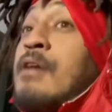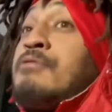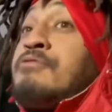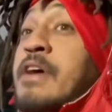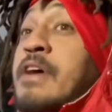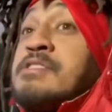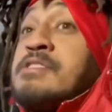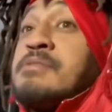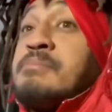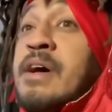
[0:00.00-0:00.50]
fight
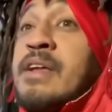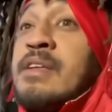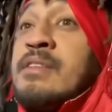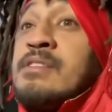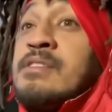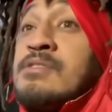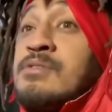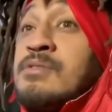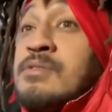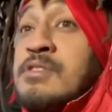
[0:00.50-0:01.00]
somebody that's
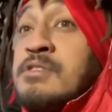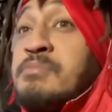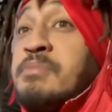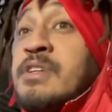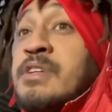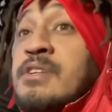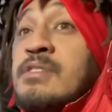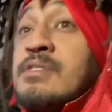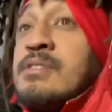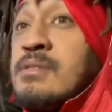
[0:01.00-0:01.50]
doing the
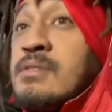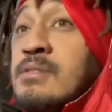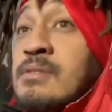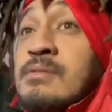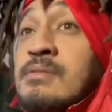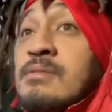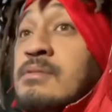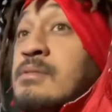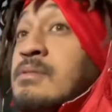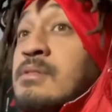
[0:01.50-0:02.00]
splits.
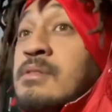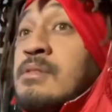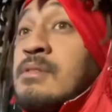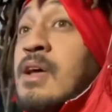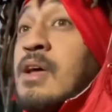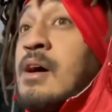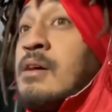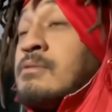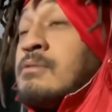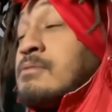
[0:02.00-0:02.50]

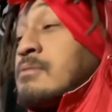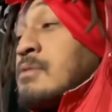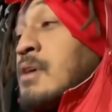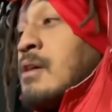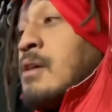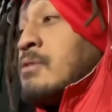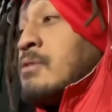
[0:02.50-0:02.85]
I don't